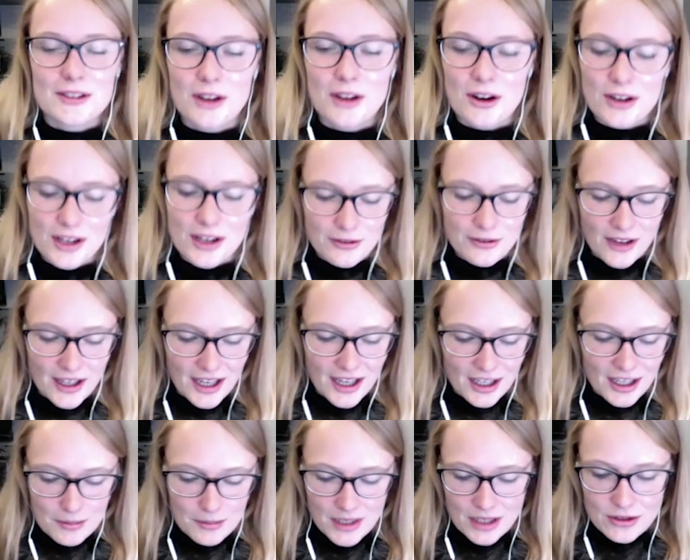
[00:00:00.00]
Sorry if I
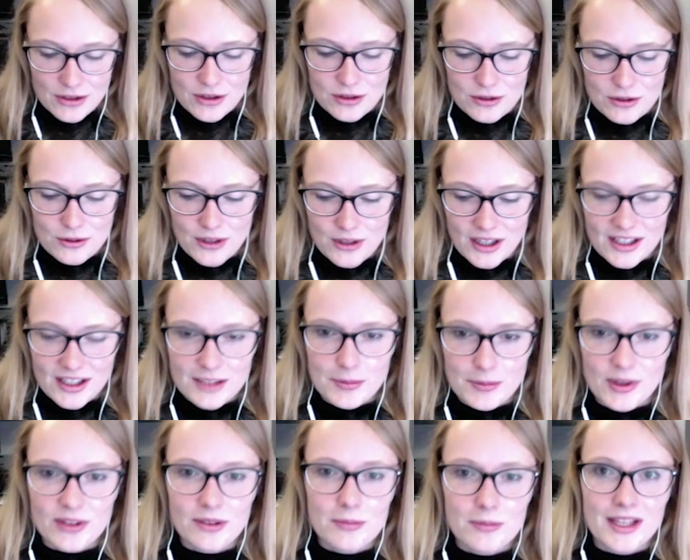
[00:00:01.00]
kind of made you like
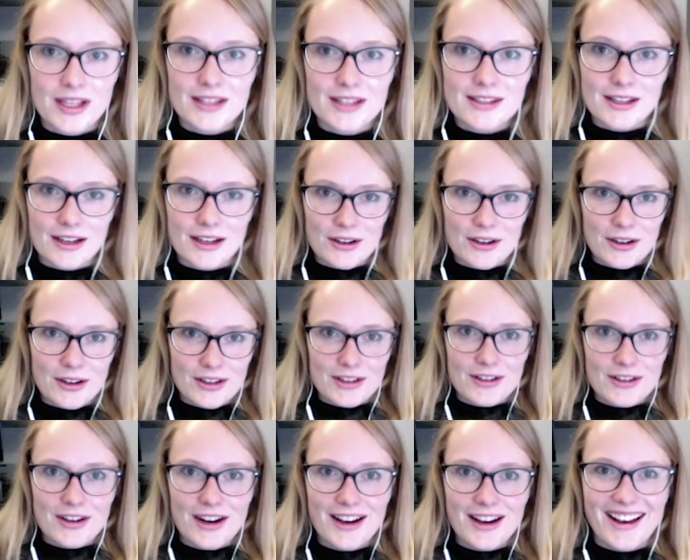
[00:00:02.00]
spill the beans there on
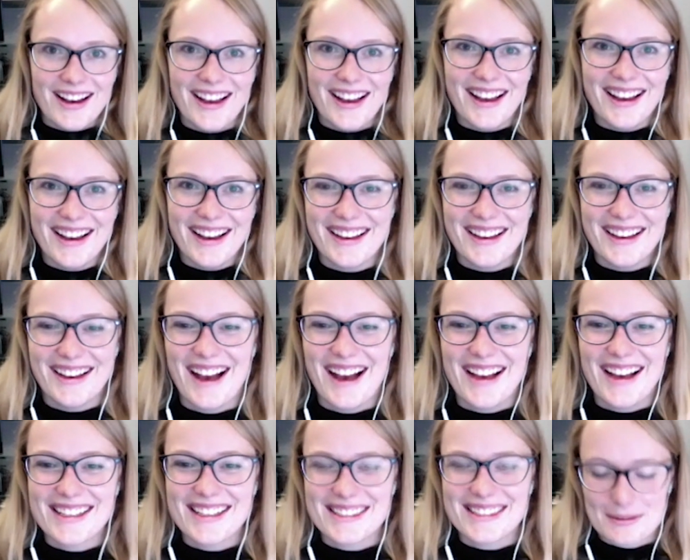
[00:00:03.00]
your
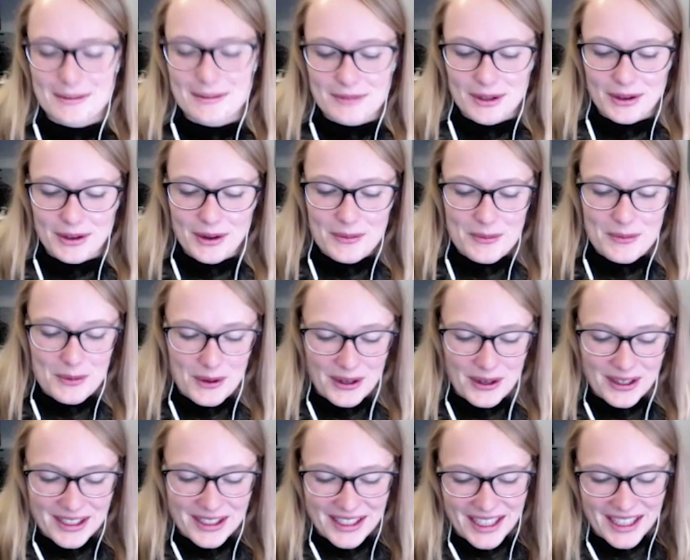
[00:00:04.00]
ISMRM work.